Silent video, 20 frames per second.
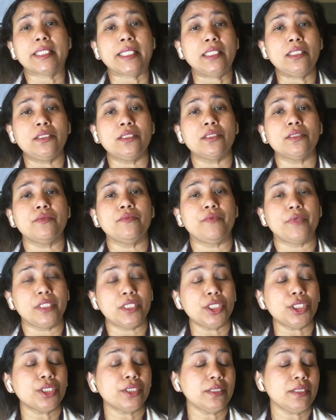
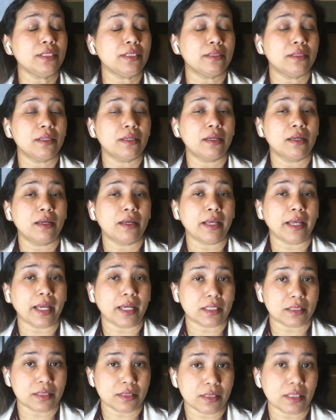intervention
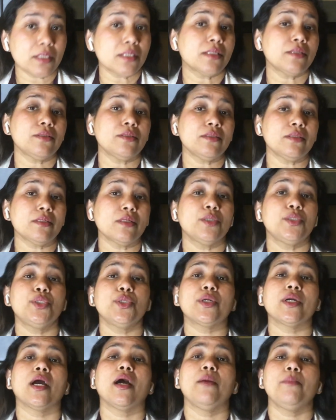assessors to
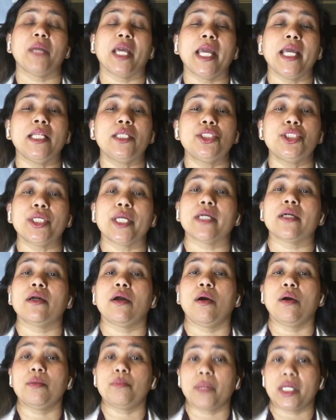come and check
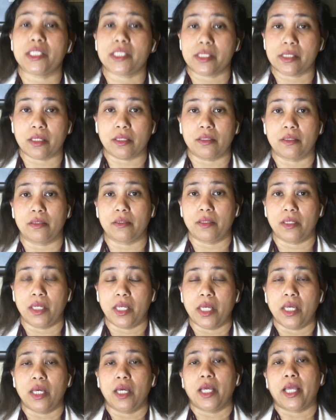on my son.
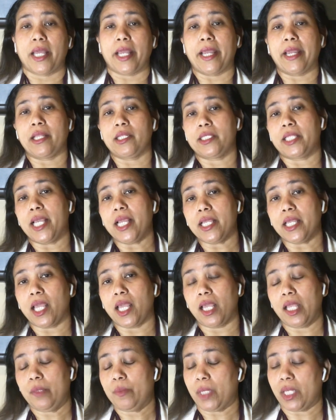And they
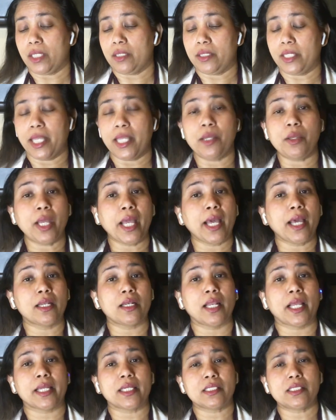came and they had
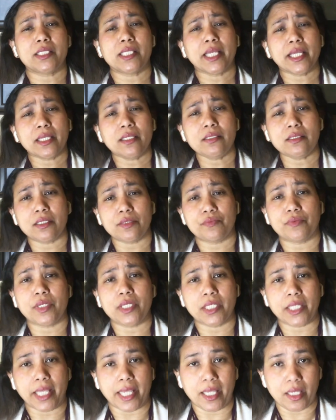like 10
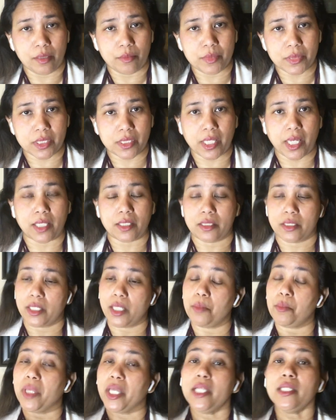different games that they
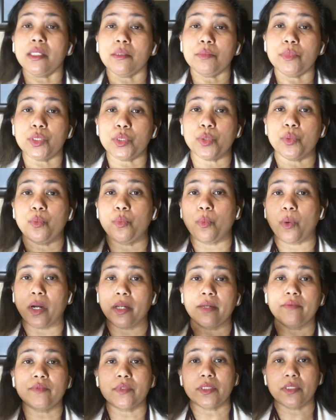made him do one
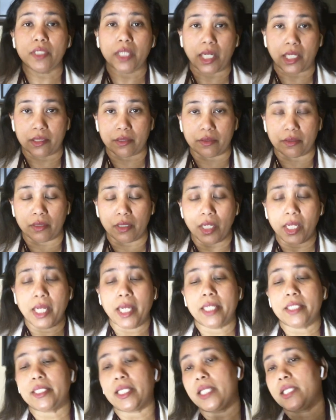after another.
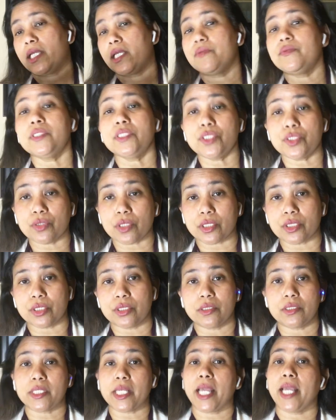They gave
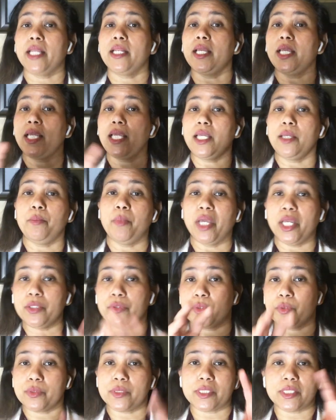instructions and he made
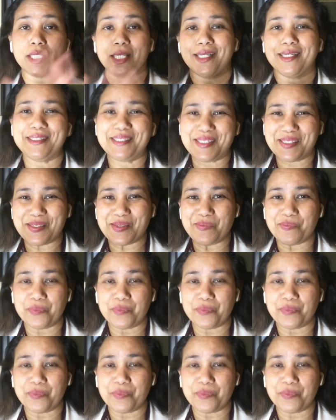those things,